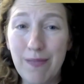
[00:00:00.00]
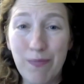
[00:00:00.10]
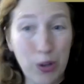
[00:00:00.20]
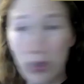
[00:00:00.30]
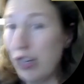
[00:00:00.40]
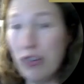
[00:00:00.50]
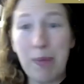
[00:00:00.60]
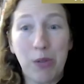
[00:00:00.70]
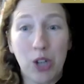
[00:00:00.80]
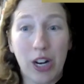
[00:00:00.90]
Those are the only
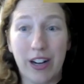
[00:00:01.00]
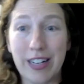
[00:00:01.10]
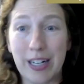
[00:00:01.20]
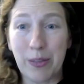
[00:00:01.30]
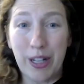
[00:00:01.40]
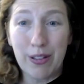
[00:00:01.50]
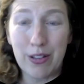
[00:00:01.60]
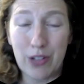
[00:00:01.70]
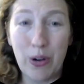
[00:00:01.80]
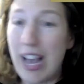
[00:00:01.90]
people she had contact with.
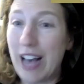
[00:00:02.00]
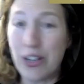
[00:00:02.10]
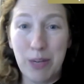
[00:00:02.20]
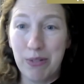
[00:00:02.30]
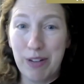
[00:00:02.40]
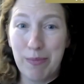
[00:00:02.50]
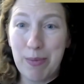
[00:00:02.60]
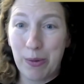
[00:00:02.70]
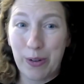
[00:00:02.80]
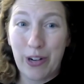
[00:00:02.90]
So yeah, she believed
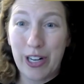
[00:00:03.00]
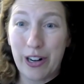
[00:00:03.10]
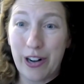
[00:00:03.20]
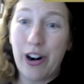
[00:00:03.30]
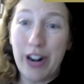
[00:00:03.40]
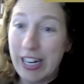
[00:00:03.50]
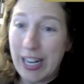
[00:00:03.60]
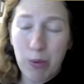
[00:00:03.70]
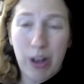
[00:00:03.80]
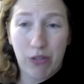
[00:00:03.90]
people were really good at heart. And
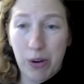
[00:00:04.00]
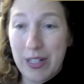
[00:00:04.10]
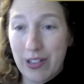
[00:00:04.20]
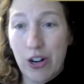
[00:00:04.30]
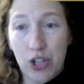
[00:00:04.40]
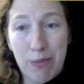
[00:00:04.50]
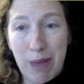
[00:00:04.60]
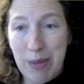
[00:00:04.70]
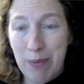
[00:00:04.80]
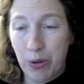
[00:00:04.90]
guess what? 3 weeks later, she
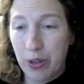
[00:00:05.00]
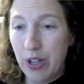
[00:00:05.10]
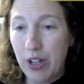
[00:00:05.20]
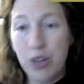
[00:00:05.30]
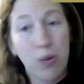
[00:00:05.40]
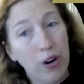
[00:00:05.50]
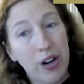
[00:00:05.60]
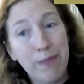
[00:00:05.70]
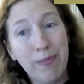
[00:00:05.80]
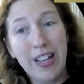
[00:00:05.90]
met people who
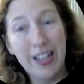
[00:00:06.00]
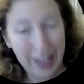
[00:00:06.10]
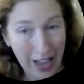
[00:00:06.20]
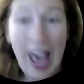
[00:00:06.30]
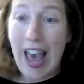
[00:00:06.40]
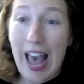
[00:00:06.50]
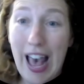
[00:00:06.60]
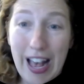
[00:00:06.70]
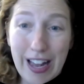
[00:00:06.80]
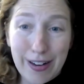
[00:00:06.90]
weren't.
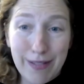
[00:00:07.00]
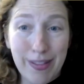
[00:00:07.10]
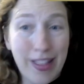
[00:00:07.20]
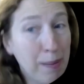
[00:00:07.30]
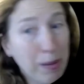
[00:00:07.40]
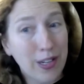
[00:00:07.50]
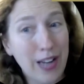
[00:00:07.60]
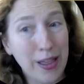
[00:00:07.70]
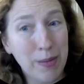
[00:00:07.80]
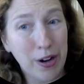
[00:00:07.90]
And that part's
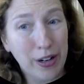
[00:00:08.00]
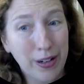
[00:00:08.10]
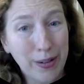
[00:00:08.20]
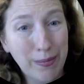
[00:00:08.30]
not in the book.